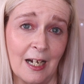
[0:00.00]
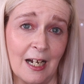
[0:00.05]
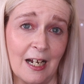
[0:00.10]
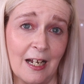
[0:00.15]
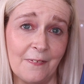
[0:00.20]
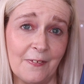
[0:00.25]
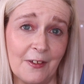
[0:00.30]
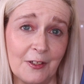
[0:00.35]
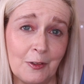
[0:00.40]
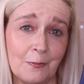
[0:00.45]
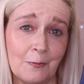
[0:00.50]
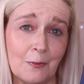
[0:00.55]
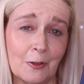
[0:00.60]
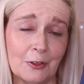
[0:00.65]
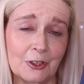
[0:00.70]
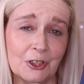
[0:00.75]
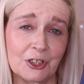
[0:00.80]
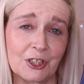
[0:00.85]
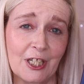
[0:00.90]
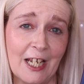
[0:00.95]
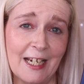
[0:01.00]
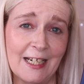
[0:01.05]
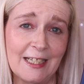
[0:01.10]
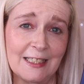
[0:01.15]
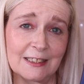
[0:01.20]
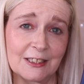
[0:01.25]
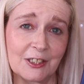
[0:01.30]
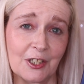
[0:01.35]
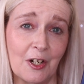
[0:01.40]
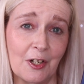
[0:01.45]
and that you've got
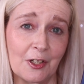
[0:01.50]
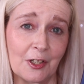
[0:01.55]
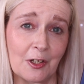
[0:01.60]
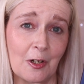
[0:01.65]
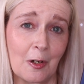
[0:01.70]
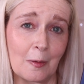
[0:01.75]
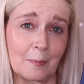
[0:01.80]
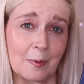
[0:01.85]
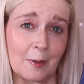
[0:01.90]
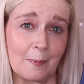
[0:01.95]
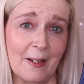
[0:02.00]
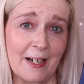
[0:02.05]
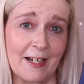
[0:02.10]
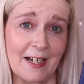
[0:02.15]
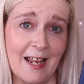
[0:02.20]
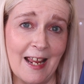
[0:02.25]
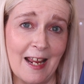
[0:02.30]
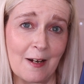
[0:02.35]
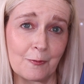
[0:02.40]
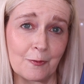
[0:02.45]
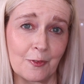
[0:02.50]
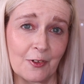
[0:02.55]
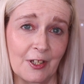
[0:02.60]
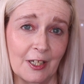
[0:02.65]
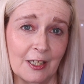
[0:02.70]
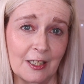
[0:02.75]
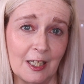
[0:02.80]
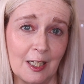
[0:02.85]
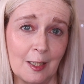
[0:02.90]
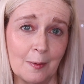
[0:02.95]
shades to kind of complement
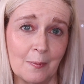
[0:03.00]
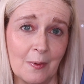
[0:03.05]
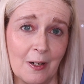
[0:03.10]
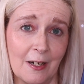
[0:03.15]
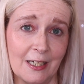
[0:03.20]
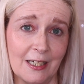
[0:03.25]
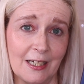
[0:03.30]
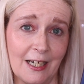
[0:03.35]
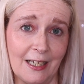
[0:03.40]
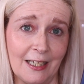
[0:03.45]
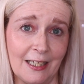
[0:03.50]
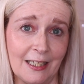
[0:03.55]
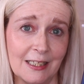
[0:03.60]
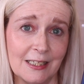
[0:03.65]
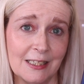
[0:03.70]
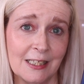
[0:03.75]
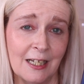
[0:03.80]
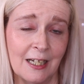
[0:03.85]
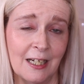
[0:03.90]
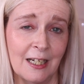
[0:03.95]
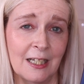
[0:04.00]
everything that you might need.